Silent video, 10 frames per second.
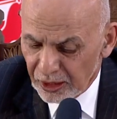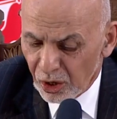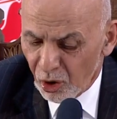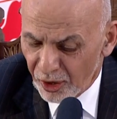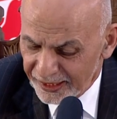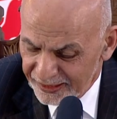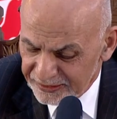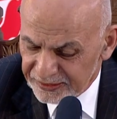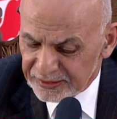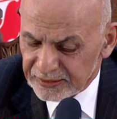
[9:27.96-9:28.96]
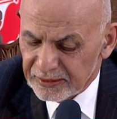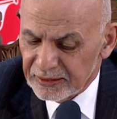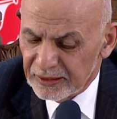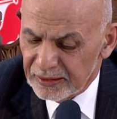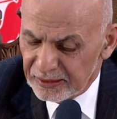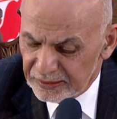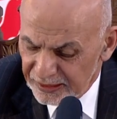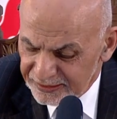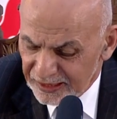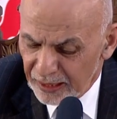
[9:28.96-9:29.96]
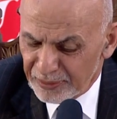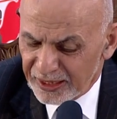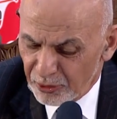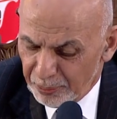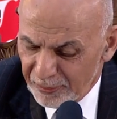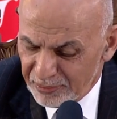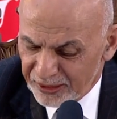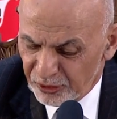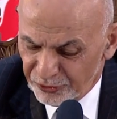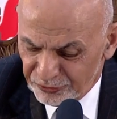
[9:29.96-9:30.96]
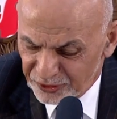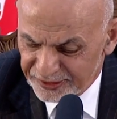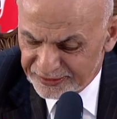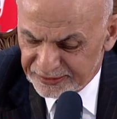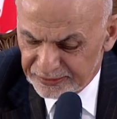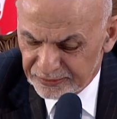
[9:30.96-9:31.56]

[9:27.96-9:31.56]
or against the Islamic Republic of Afghanistan.